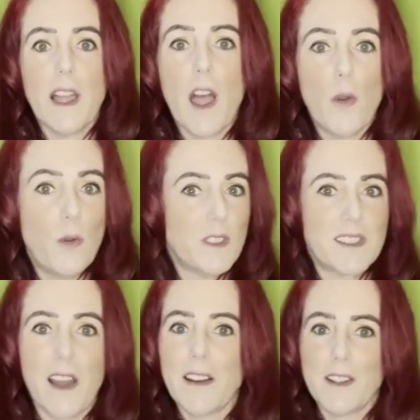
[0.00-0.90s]
how,
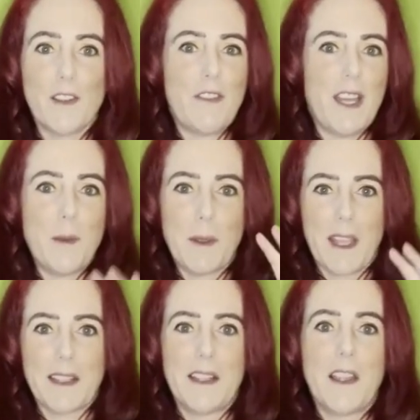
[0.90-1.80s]
starting at the very
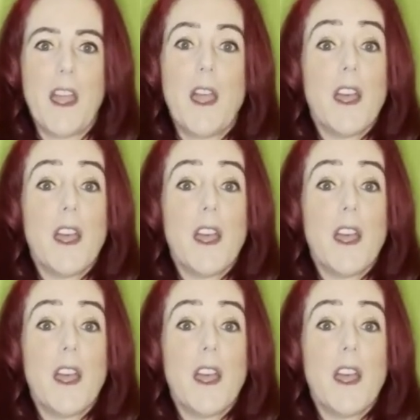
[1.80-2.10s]
beginning,